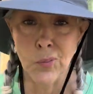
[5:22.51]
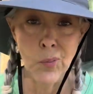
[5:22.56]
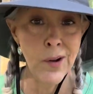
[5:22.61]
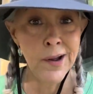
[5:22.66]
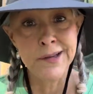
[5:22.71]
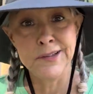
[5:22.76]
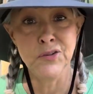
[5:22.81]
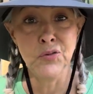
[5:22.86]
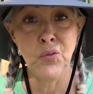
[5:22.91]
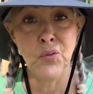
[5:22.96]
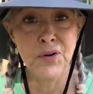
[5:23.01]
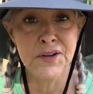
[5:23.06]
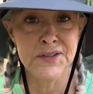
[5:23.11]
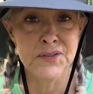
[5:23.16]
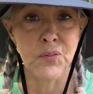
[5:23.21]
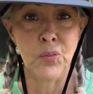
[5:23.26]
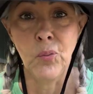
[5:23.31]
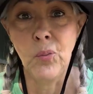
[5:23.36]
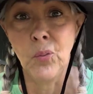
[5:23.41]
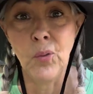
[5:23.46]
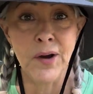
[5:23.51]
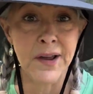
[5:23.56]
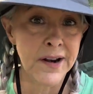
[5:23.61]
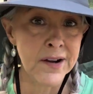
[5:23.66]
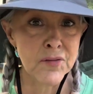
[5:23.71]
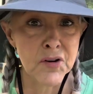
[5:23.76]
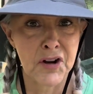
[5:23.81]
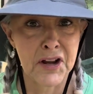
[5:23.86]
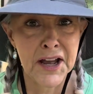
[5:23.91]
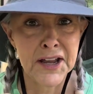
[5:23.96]
white noise,
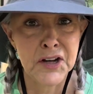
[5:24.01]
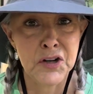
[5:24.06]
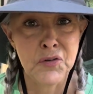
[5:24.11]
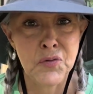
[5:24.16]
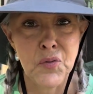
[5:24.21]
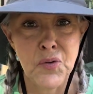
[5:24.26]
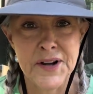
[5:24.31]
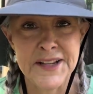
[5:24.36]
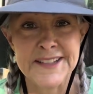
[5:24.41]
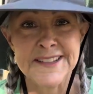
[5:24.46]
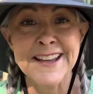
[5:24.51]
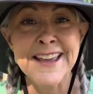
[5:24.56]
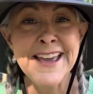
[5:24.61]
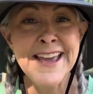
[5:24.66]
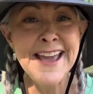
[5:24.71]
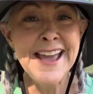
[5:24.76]
whatever kind of noise.